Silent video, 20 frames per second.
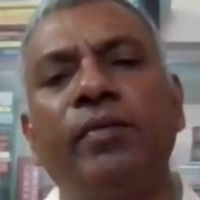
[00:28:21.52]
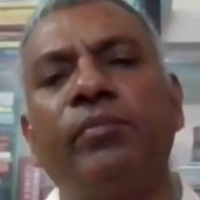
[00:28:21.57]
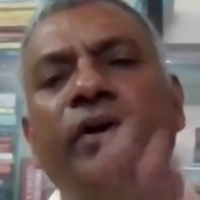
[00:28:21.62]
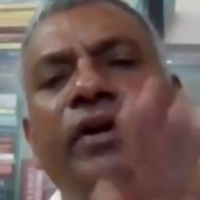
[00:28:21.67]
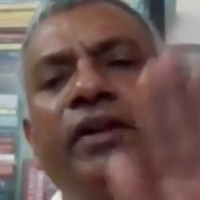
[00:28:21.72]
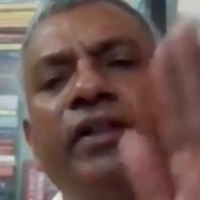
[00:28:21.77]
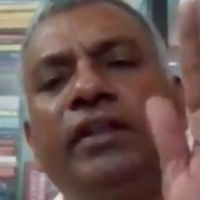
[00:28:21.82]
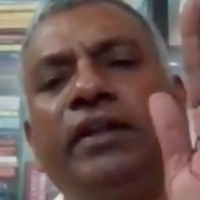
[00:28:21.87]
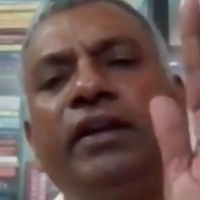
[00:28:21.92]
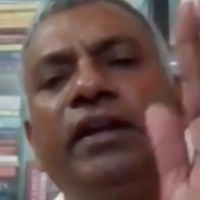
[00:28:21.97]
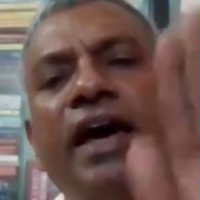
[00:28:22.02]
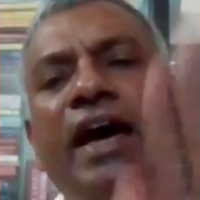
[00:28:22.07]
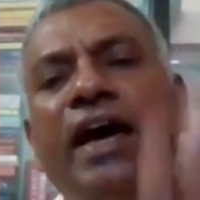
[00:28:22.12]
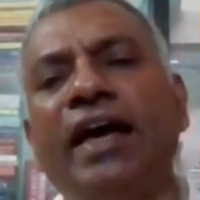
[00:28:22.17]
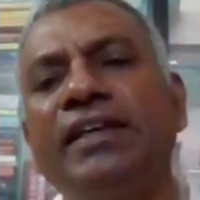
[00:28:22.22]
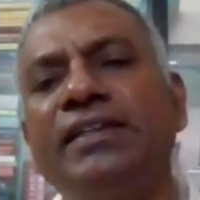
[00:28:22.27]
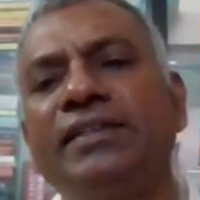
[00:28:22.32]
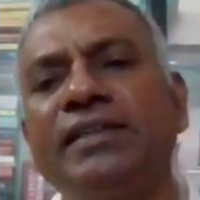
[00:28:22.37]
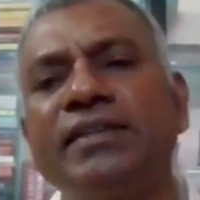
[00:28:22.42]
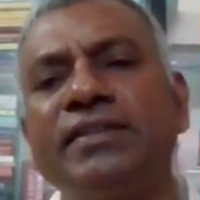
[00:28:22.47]
but the
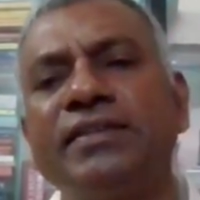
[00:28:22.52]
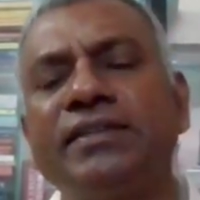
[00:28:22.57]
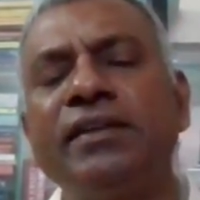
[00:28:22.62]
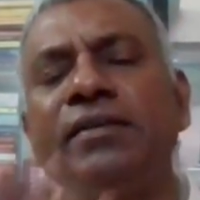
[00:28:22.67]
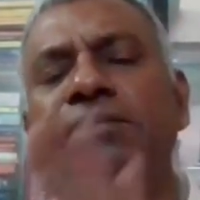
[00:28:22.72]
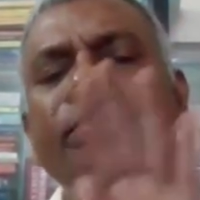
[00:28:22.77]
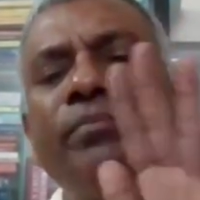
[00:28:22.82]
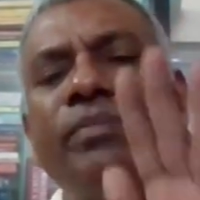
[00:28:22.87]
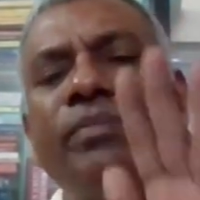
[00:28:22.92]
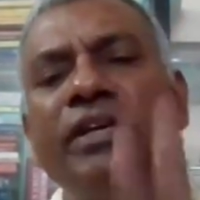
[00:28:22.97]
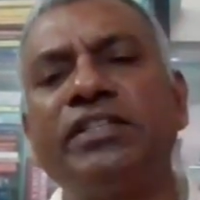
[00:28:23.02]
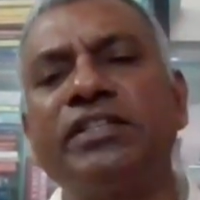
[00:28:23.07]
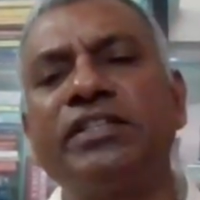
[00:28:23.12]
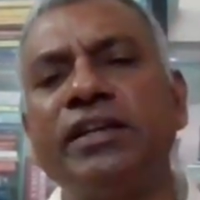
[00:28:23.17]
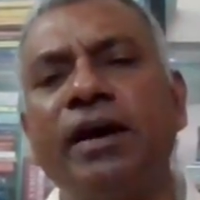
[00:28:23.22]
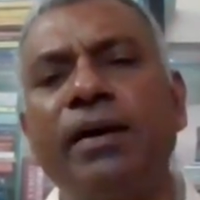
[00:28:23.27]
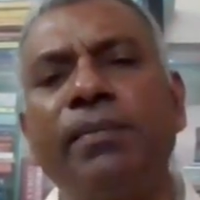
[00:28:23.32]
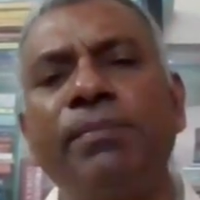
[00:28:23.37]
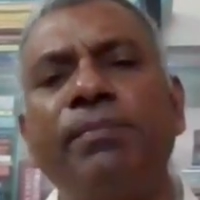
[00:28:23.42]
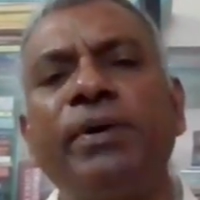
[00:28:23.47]
diocesan
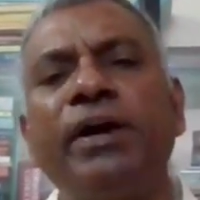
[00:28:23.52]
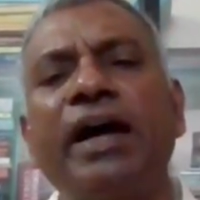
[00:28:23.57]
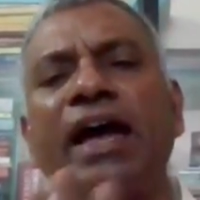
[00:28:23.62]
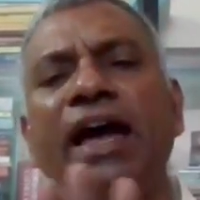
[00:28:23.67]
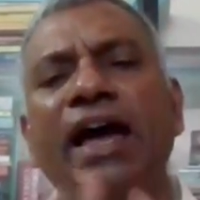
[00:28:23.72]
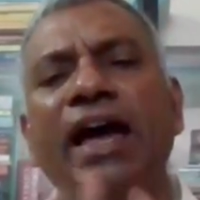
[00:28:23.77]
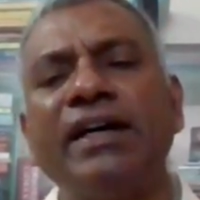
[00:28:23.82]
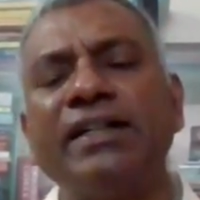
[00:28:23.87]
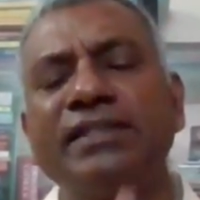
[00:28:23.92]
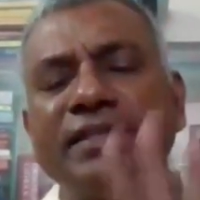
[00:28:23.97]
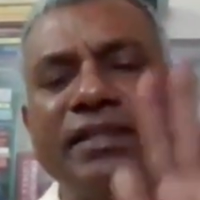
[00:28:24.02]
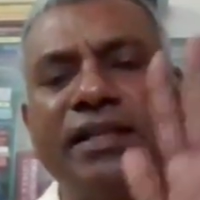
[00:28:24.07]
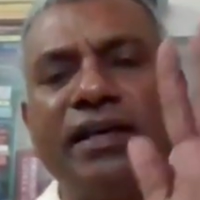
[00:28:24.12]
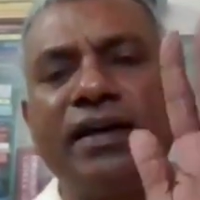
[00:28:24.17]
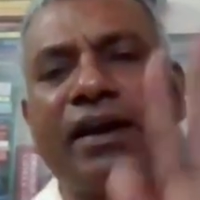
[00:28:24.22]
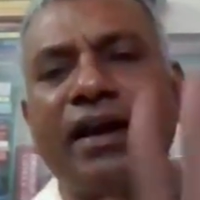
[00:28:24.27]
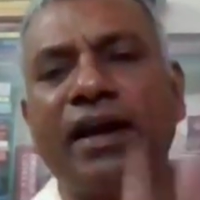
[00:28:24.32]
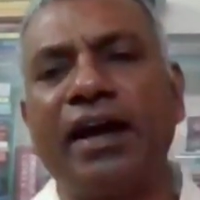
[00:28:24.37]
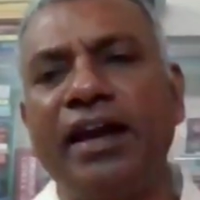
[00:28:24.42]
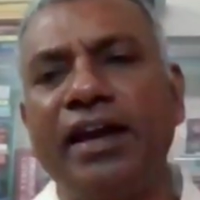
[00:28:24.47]
bishop has
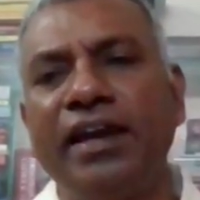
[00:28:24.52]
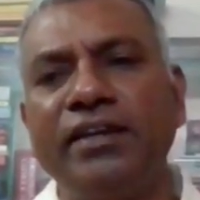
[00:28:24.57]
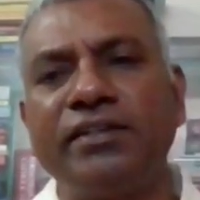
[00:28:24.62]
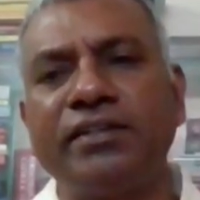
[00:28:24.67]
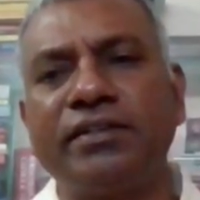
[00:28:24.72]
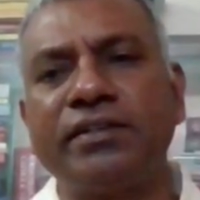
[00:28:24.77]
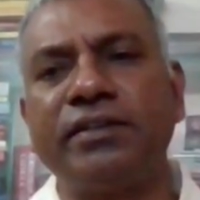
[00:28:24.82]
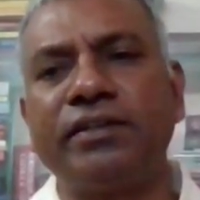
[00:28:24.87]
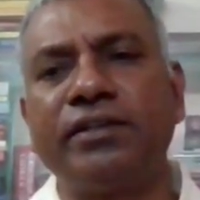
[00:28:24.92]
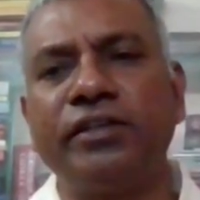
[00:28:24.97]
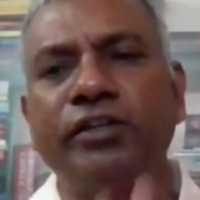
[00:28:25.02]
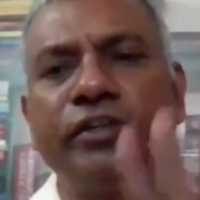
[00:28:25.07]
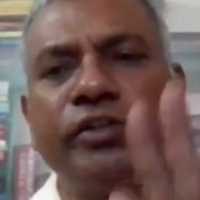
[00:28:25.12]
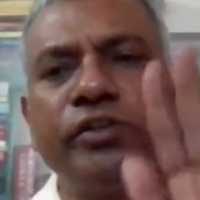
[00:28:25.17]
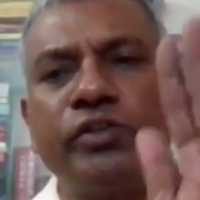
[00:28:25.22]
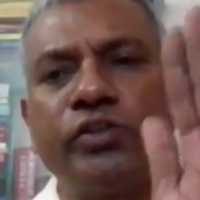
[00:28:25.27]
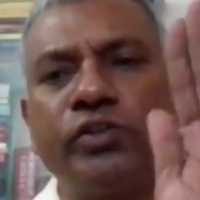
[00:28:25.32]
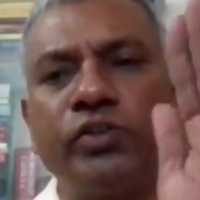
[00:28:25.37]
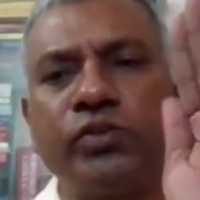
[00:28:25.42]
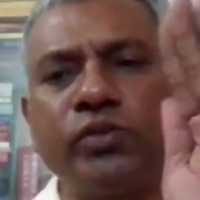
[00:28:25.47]
the right
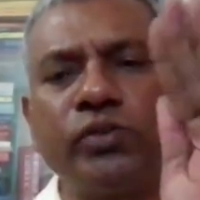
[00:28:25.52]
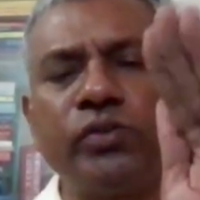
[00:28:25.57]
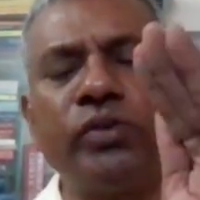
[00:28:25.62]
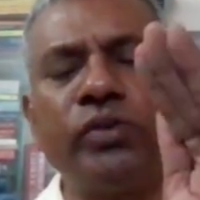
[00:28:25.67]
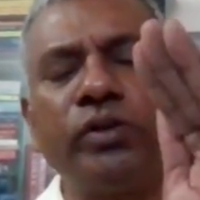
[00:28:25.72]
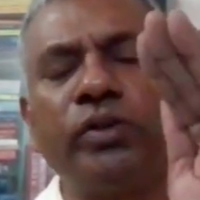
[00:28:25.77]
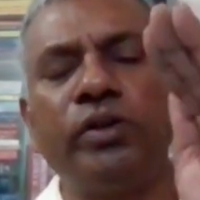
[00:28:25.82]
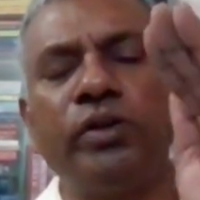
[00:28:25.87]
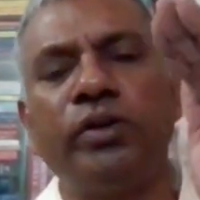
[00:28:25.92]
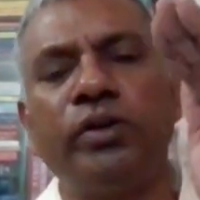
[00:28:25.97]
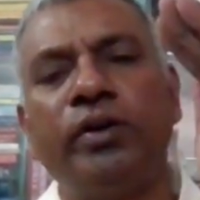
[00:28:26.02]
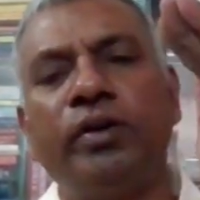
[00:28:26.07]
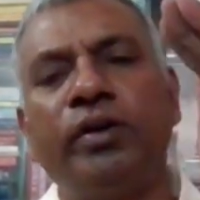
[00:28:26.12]
to